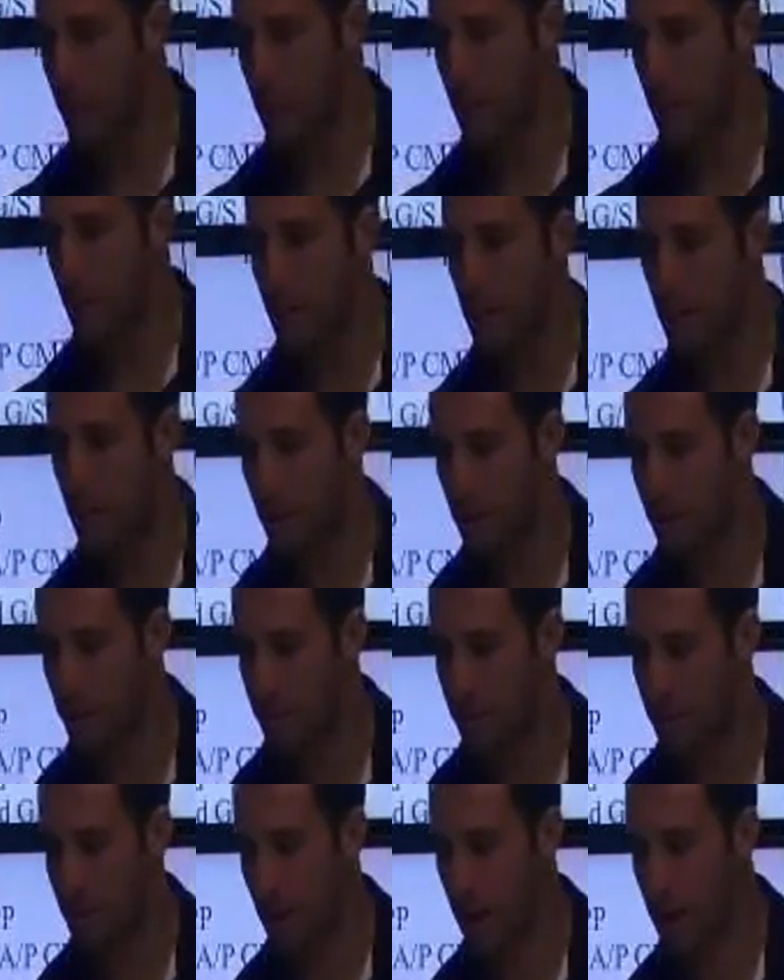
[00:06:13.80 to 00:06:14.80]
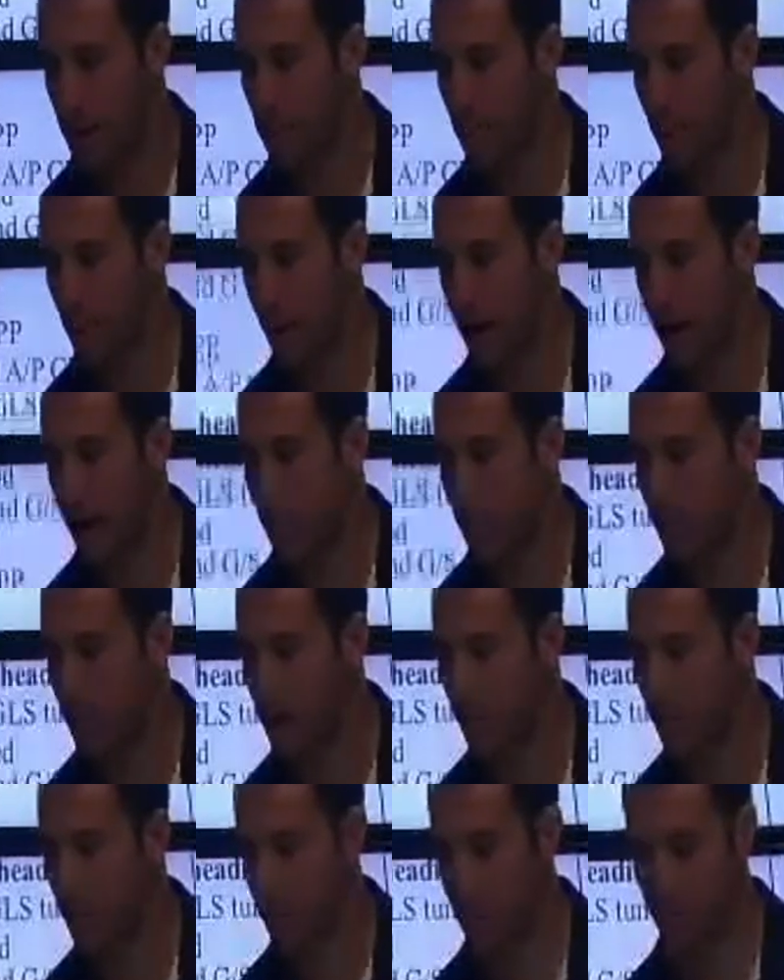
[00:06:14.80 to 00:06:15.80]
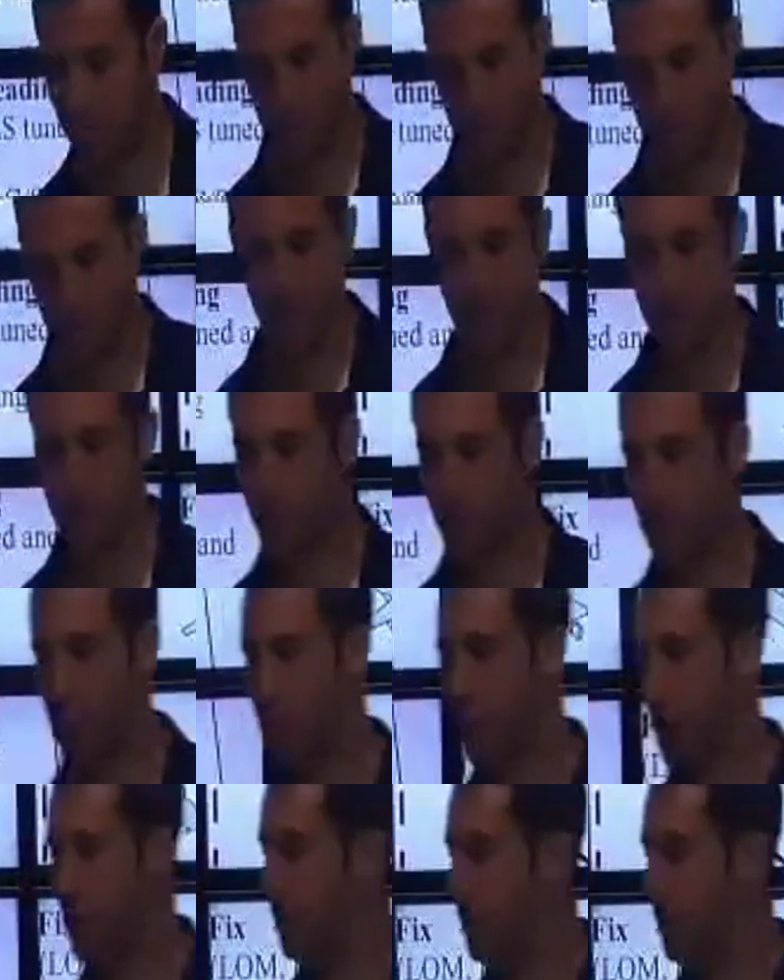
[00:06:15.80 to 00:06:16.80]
the flight patterns section,